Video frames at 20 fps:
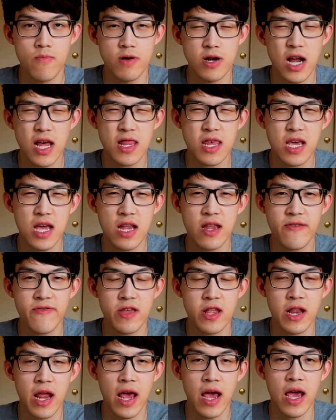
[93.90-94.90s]
But at the end of
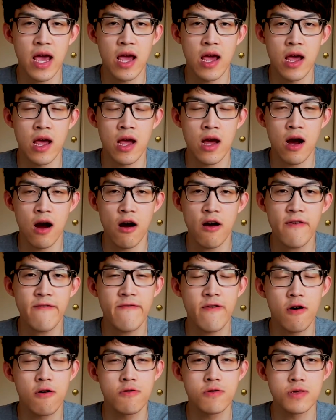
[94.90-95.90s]
the day, our
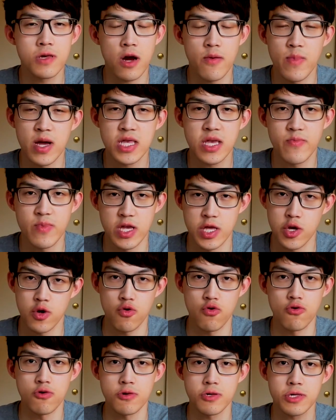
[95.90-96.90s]
phones are meant to be
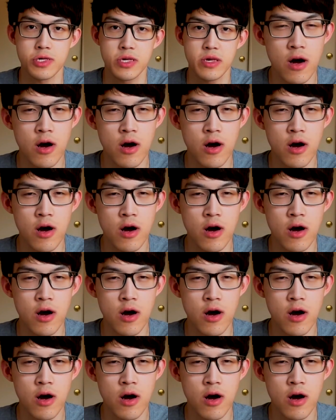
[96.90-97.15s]
tools.